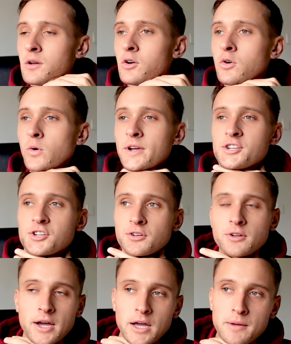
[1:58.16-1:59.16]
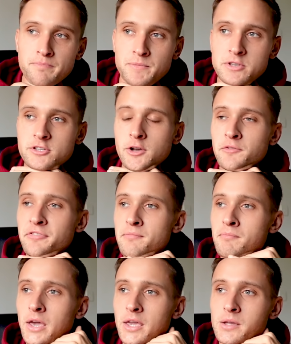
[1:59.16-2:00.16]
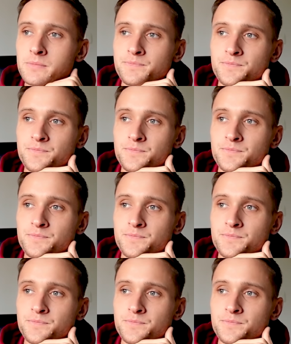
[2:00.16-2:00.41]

Good question. So for me,